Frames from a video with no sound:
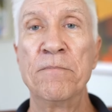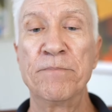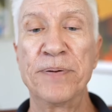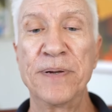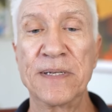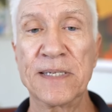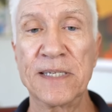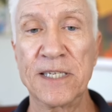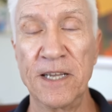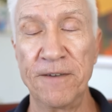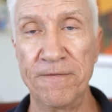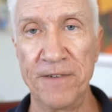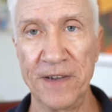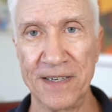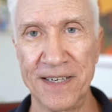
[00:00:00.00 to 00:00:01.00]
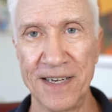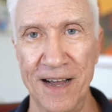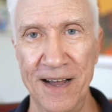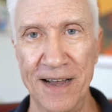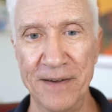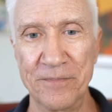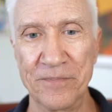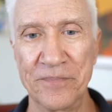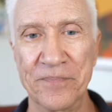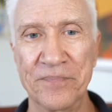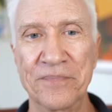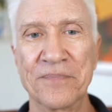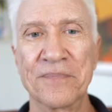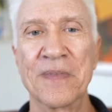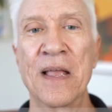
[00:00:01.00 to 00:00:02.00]
Pacific time.
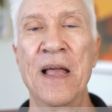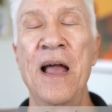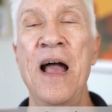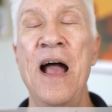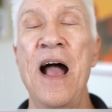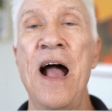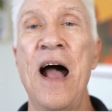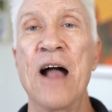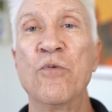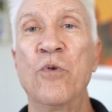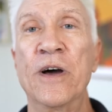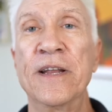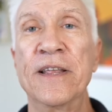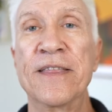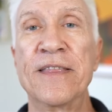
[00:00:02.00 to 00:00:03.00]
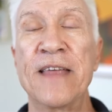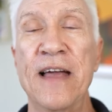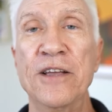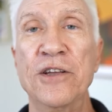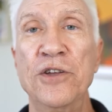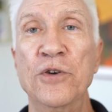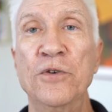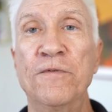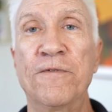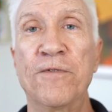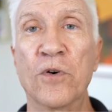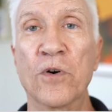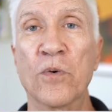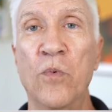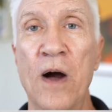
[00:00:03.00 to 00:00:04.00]
I want to thank you
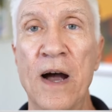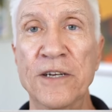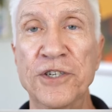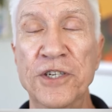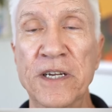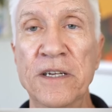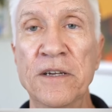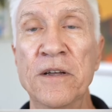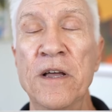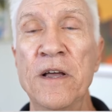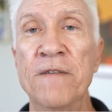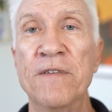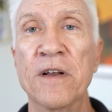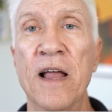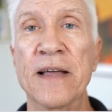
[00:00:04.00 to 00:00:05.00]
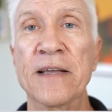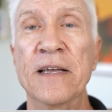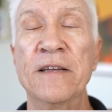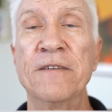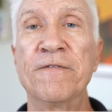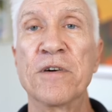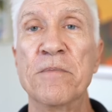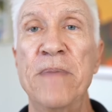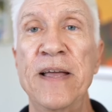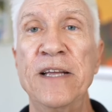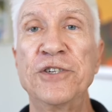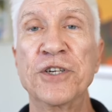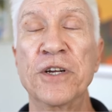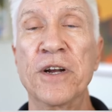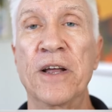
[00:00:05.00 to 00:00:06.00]
for watching. If you like
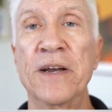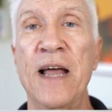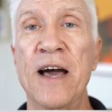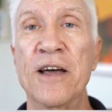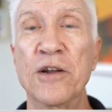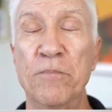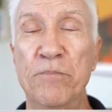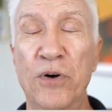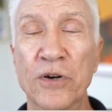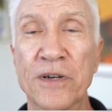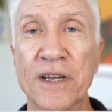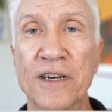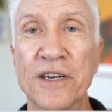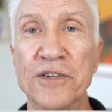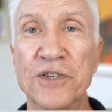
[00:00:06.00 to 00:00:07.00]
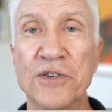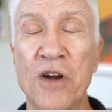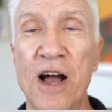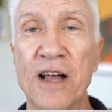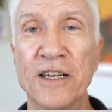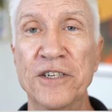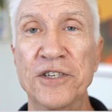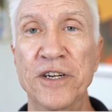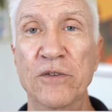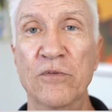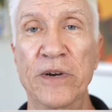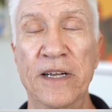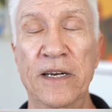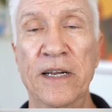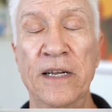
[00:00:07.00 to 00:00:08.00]
information on how to book an astrology
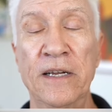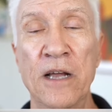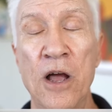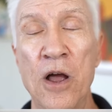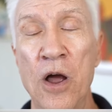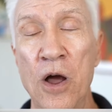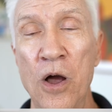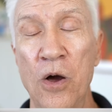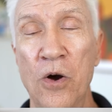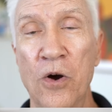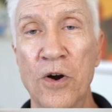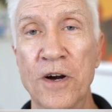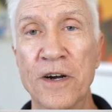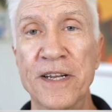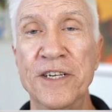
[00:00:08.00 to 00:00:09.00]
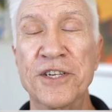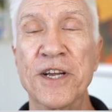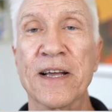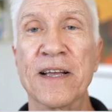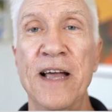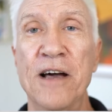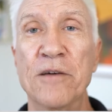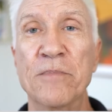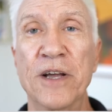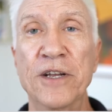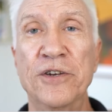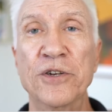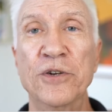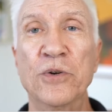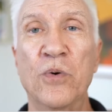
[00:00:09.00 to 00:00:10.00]
reading or to check out my
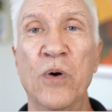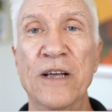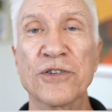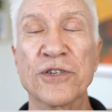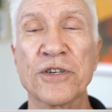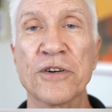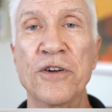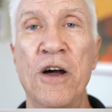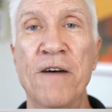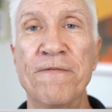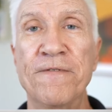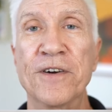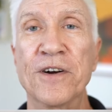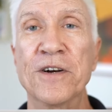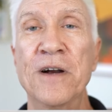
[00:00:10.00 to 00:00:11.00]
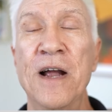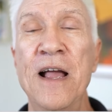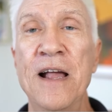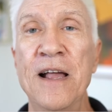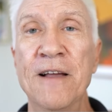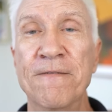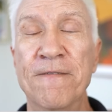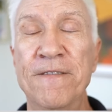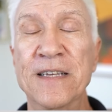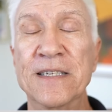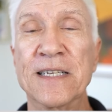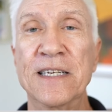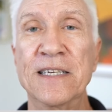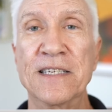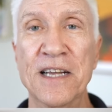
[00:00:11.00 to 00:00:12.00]
2-question offer,
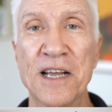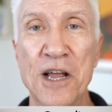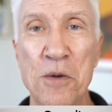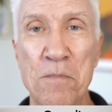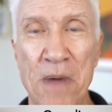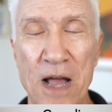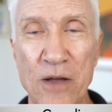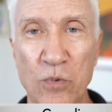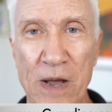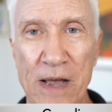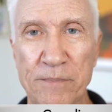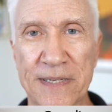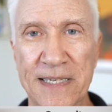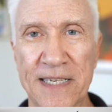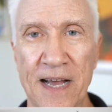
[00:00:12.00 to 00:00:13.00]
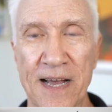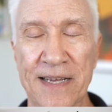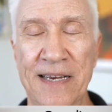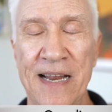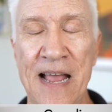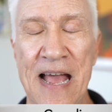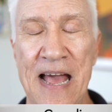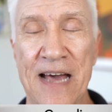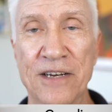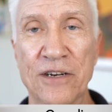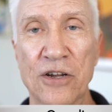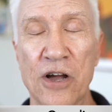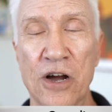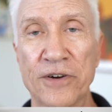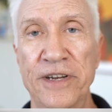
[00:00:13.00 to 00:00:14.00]
visit my website
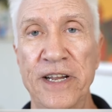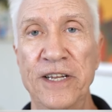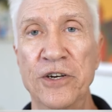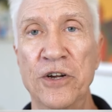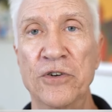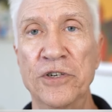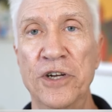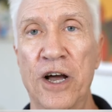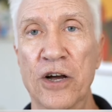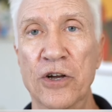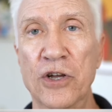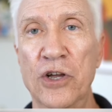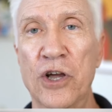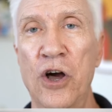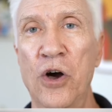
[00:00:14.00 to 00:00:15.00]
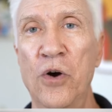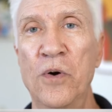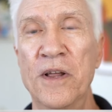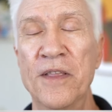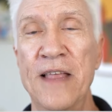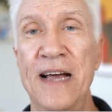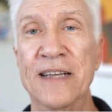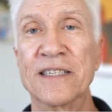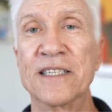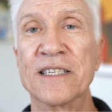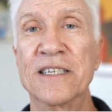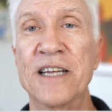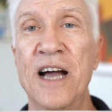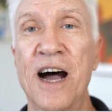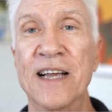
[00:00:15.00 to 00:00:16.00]
at gardino.co,
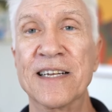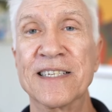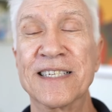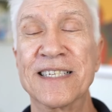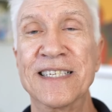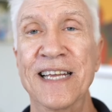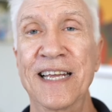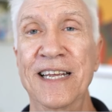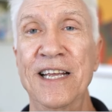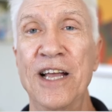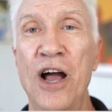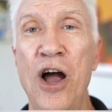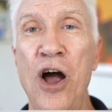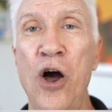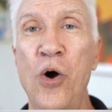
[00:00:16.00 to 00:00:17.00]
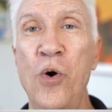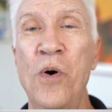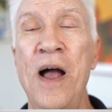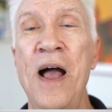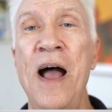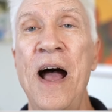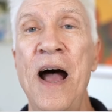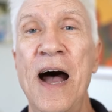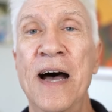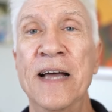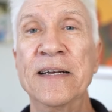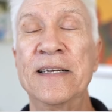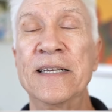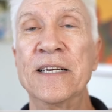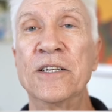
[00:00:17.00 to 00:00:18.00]
that's .co.
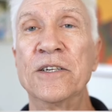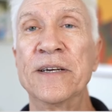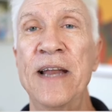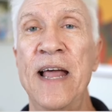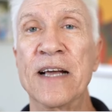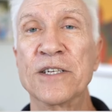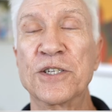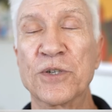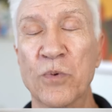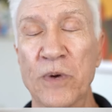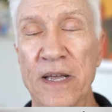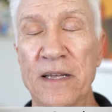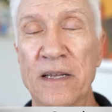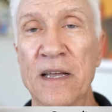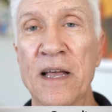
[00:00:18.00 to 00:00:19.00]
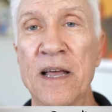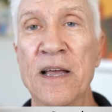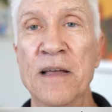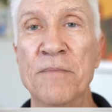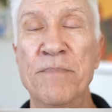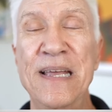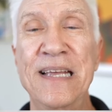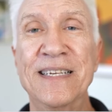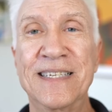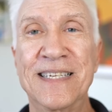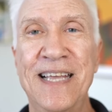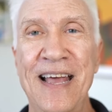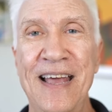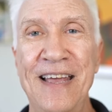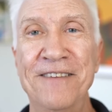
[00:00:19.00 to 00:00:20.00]
Until next week, be
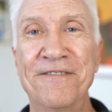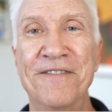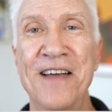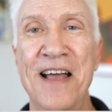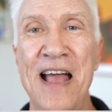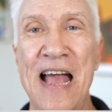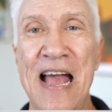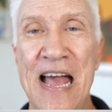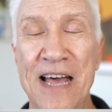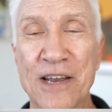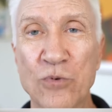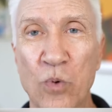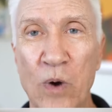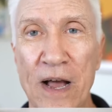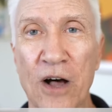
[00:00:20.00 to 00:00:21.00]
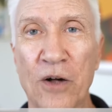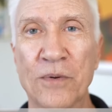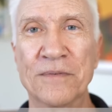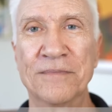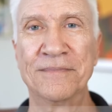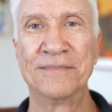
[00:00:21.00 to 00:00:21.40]
safe and well.